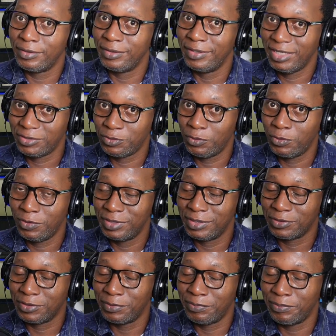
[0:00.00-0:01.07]
Next chord is
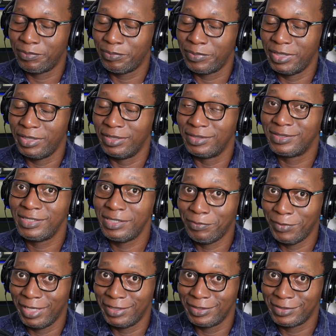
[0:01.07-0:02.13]
going to be C
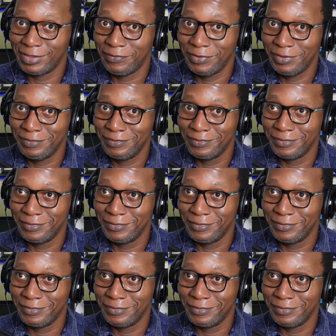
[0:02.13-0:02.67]
minor 7.